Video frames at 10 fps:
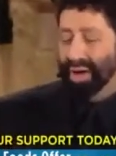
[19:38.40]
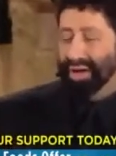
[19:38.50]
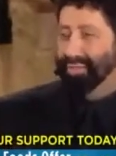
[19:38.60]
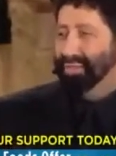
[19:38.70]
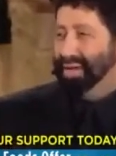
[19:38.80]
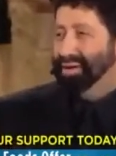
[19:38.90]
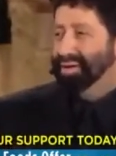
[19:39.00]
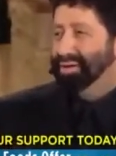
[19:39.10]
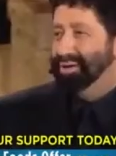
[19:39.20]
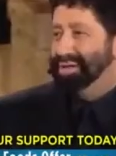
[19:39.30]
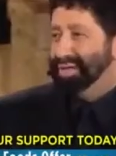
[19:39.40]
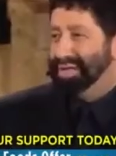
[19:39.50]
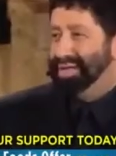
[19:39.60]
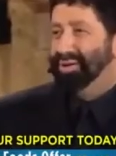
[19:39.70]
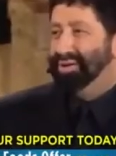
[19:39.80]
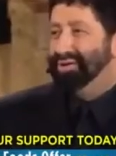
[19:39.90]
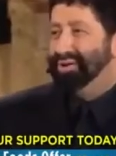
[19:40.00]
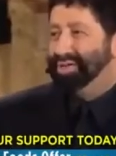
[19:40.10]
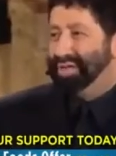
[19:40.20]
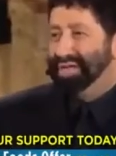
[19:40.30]
what appeared in New York City. You go
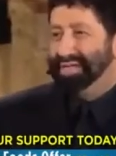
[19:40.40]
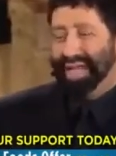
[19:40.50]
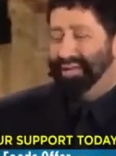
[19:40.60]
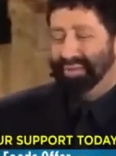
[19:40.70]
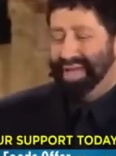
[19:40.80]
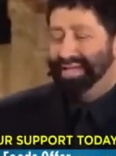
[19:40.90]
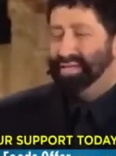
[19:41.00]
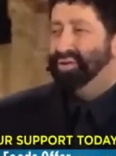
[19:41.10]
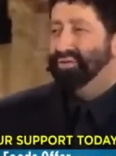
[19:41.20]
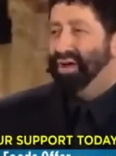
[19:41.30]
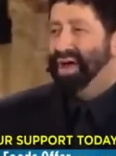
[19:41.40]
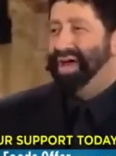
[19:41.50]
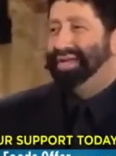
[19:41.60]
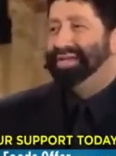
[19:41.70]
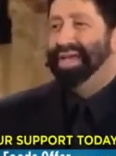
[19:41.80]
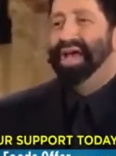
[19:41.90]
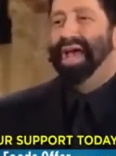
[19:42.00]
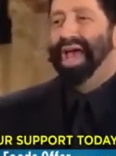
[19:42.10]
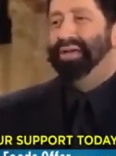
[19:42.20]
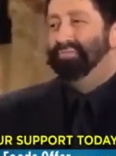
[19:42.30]
to New York City, same place, you'll find
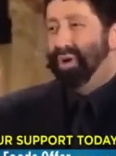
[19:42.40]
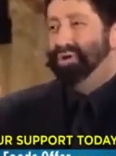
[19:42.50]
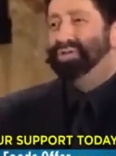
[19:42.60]
a